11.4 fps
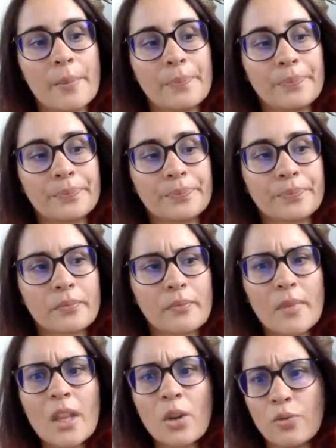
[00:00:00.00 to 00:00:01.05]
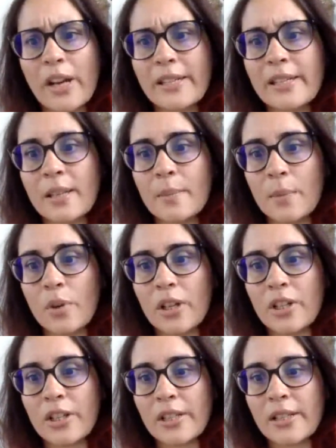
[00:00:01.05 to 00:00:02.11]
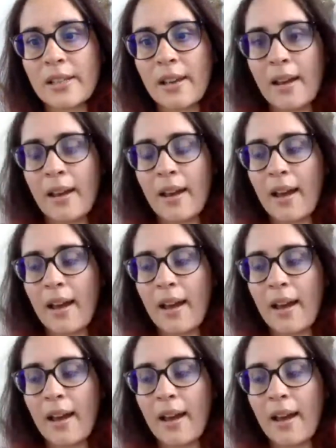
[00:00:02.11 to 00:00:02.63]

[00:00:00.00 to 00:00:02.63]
um, racism in Mauritius,